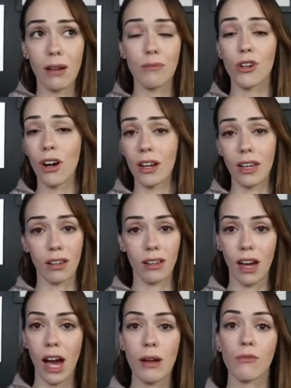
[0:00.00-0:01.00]
I'm
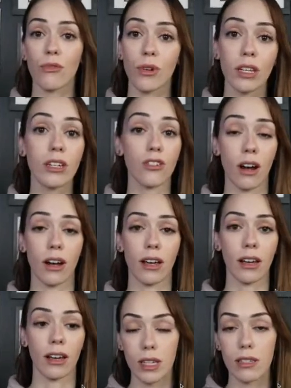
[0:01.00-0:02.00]
trying. I'm really
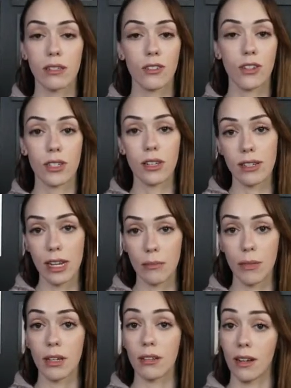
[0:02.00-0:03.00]
trying. It's just going to
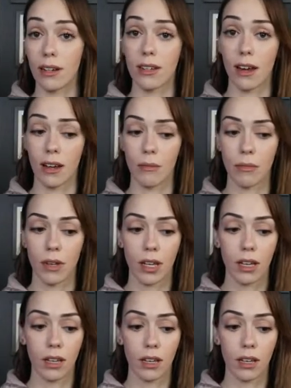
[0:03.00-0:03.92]
take me a lot of time.